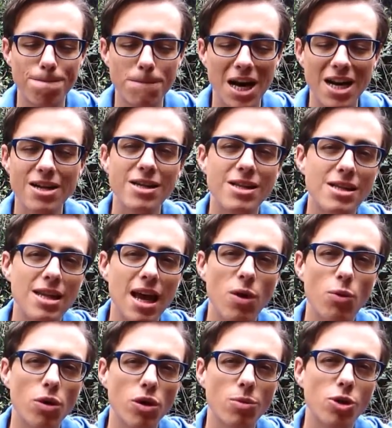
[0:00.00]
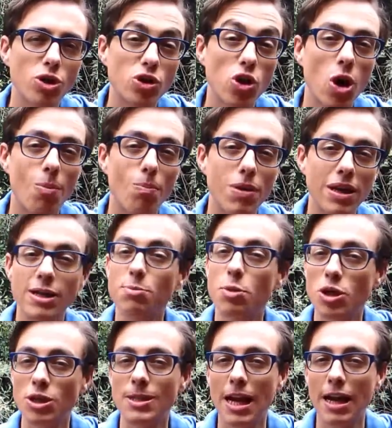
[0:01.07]
understand one of the most complex
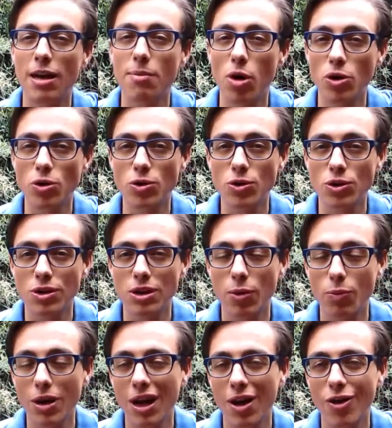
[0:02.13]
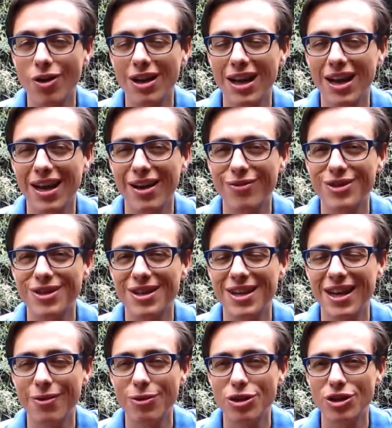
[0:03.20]
personality models that we currently have
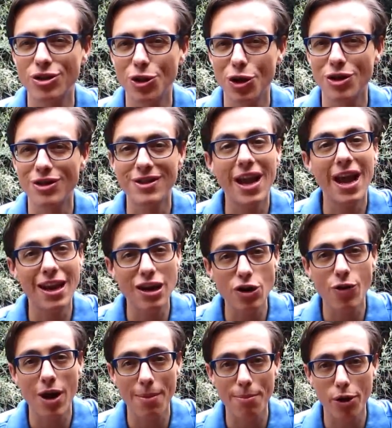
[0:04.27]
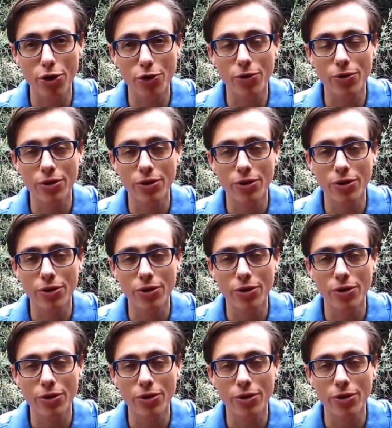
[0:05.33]
today, which is known as the Enneagram model.